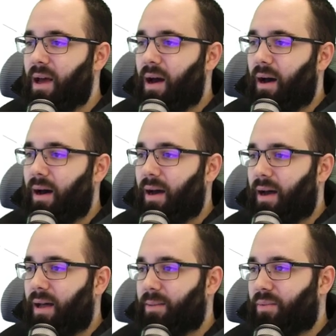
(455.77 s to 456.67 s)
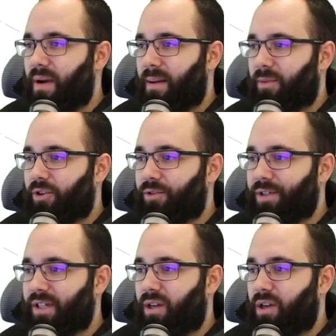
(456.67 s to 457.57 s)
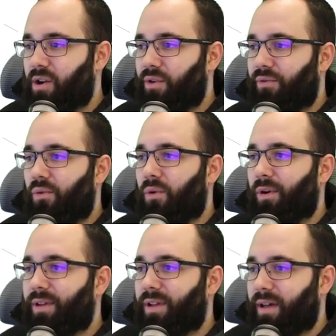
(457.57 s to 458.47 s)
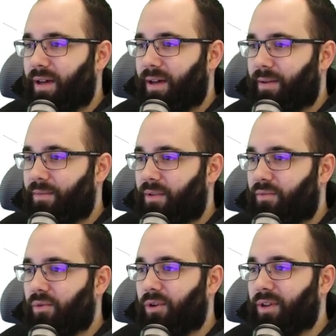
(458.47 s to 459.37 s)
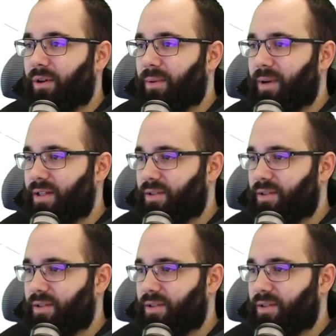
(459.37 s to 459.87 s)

uh, the parameters here for the for the grid.